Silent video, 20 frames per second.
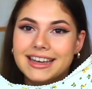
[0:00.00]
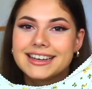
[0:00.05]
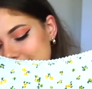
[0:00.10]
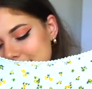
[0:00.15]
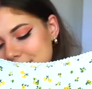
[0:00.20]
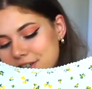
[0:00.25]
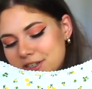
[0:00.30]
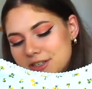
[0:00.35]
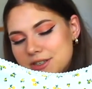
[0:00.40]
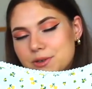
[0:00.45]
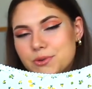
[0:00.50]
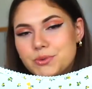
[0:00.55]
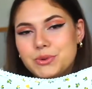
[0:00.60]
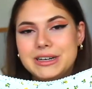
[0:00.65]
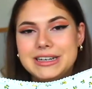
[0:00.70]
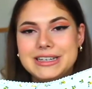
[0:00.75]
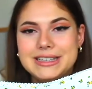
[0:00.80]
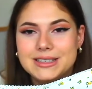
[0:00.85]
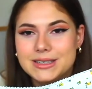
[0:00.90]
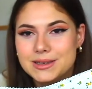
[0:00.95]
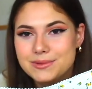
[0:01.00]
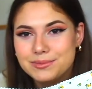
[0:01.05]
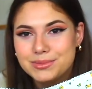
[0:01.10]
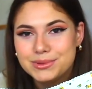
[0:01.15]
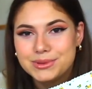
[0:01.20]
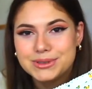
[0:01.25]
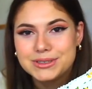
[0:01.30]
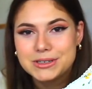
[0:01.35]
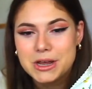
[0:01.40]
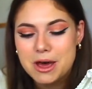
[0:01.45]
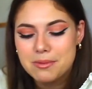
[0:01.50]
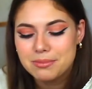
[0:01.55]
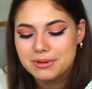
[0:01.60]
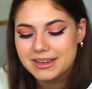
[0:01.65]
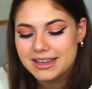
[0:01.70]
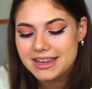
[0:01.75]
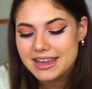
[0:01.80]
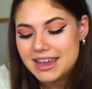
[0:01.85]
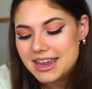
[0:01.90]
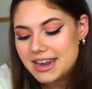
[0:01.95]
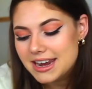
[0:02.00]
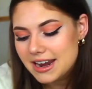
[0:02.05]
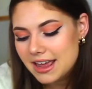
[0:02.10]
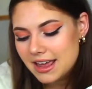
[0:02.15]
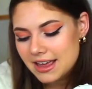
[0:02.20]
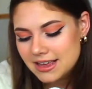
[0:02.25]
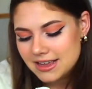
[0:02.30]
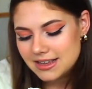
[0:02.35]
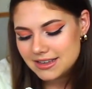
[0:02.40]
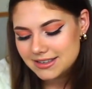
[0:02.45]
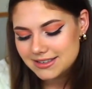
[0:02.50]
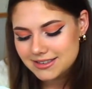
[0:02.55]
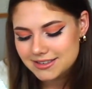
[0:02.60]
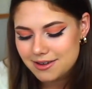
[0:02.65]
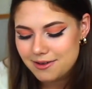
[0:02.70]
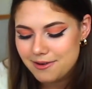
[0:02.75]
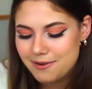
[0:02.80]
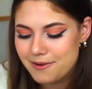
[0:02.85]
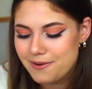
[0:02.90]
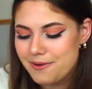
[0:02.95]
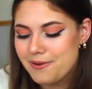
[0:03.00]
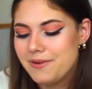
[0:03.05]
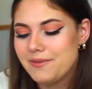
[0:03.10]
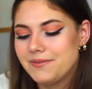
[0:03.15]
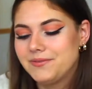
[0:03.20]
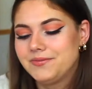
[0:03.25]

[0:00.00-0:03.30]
It's just a really simple top again, so